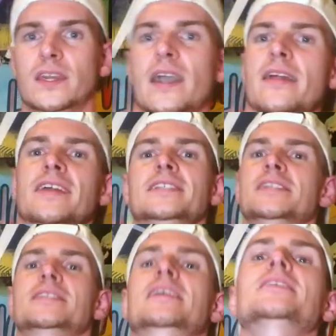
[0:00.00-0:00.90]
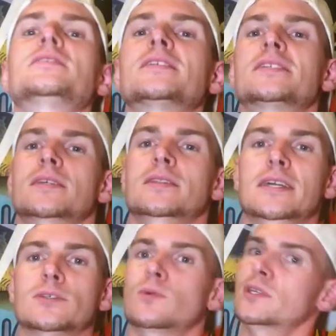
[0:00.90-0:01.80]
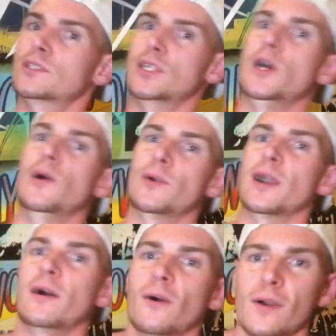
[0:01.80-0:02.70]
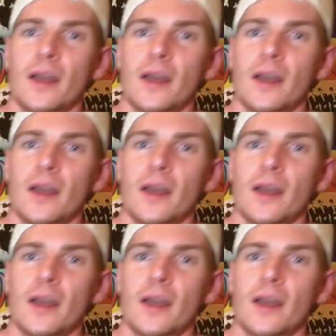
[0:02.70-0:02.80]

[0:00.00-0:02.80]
Yeah, this one's a no-go.